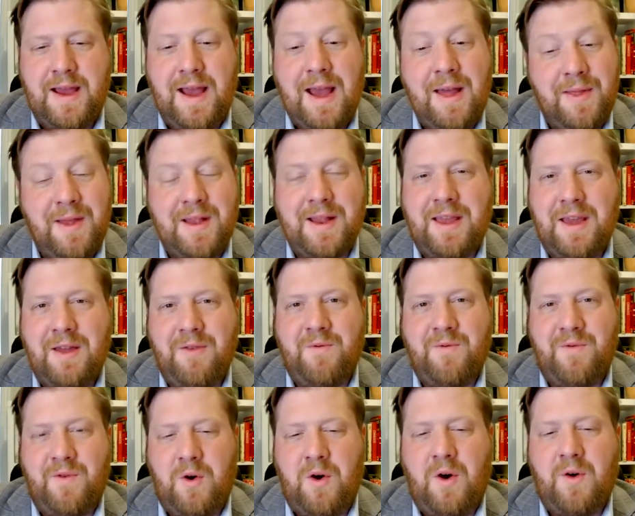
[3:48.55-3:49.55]
and then get
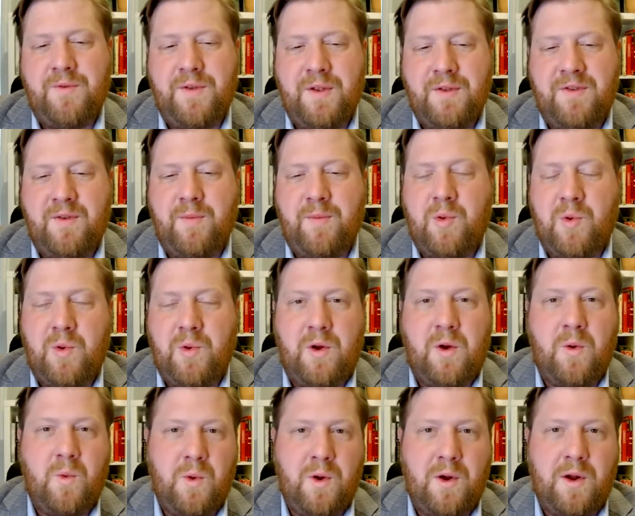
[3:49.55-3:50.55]
involved and support
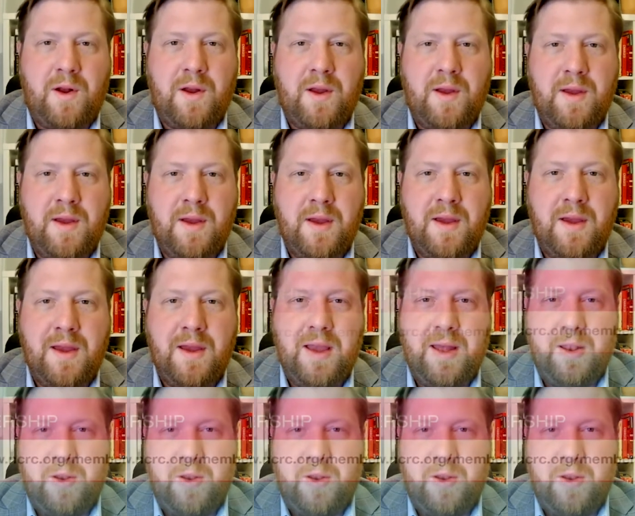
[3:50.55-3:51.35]
our work and our